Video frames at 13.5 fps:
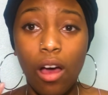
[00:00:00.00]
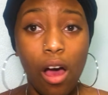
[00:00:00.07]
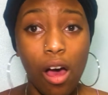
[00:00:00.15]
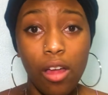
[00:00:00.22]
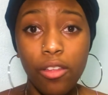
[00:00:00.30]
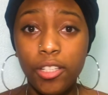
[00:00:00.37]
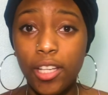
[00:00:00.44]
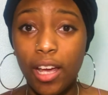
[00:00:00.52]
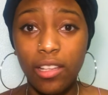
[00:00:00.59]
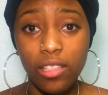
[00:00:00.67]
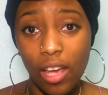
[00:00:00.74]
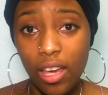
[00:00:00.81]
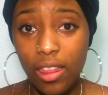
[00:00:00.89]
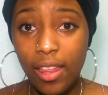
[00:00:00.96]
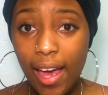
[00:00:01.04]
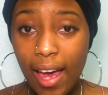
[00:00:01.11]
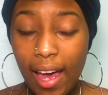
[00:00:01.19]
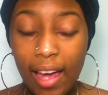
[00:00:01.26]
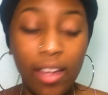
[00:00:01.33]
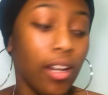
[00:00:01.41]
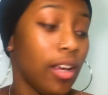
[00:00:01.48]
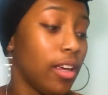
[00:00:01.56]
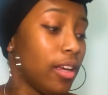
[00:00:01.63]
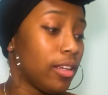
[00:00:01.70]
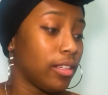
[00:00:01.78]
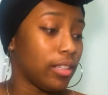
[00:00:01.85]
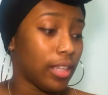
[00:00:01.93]
other sites like that.
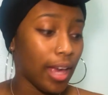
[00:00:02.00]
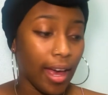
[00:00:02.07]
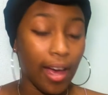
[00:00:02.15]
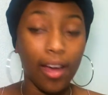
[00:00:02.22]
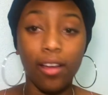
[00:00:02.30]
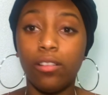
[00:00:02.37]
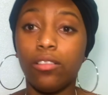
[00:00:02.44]
Yeah,